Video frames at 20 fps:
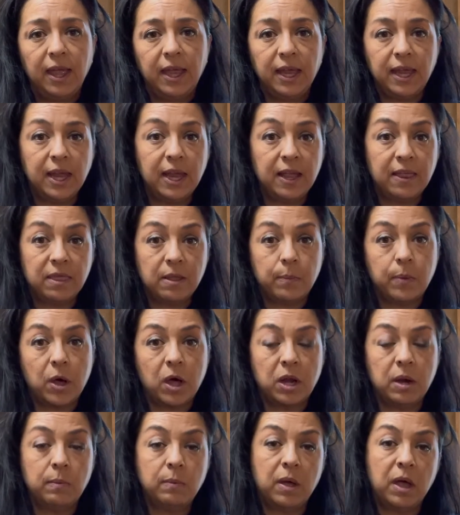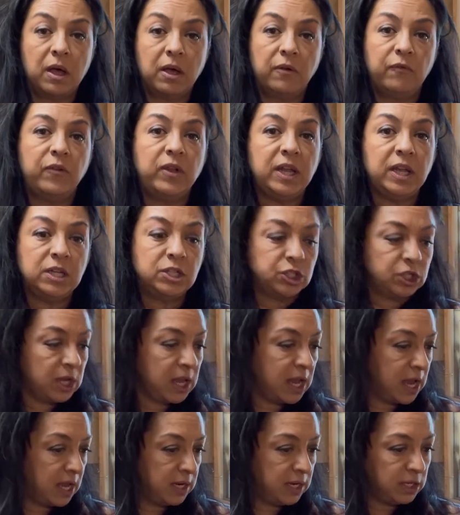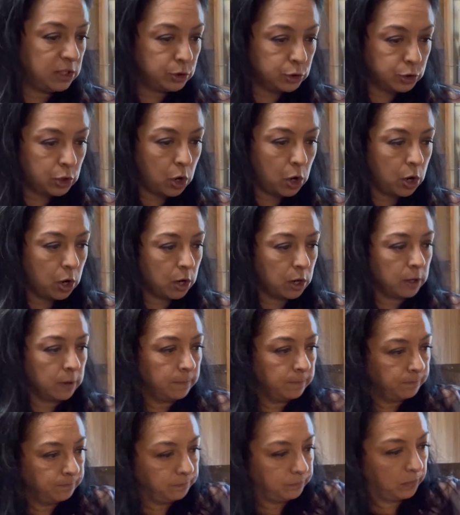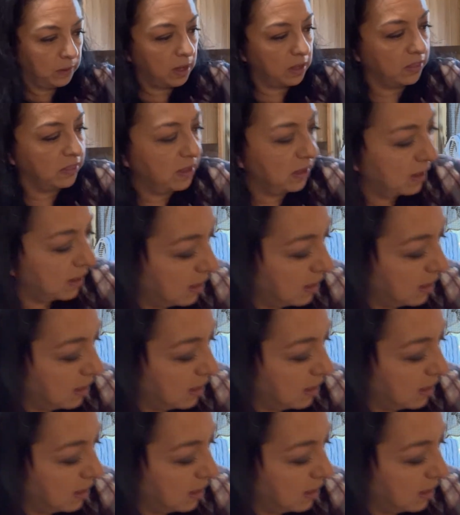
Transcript: in the bottom of each canning jar. I think I